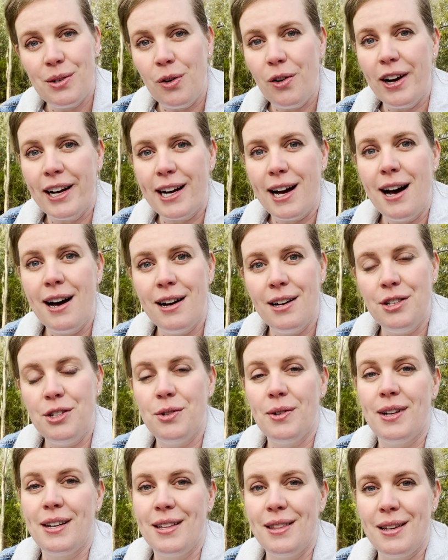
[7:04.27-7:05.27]
or I can't
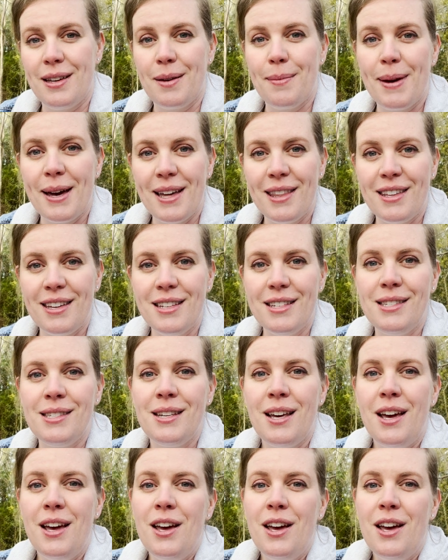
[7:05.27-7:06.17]
do anything about this.